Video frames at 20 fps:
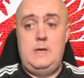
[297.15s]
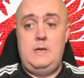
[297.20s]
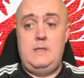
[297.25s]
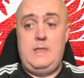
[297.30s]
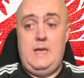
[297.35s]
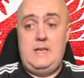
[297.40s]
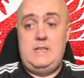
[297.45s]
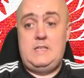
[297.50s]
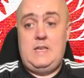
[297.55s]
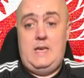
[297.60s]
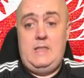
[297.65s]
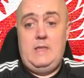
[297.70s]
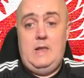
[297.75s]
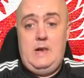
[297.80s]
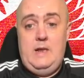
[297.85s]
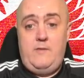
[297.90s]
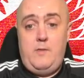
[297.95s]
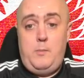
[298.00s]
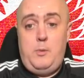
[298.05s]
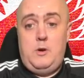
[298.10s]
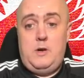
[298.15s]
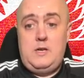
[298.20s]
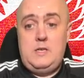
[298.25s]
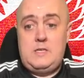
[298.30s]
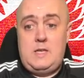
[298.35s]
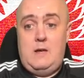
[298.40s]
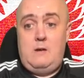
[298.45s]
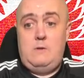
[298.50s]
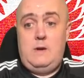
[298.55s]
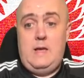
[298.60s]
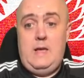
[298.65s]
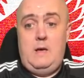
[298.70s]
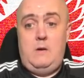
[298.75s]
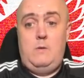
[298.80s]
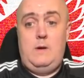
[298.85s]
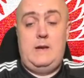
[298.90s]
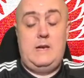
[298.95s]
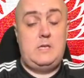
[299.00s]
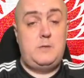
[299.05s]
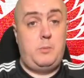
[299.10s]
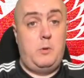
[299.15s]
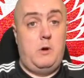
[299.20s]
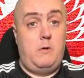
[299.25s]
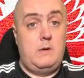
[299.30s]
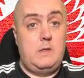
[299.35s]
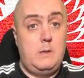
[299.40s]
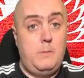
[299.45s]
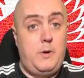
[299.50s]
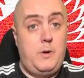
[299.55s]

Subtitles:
they say that Liverpool are sounding out and exploring the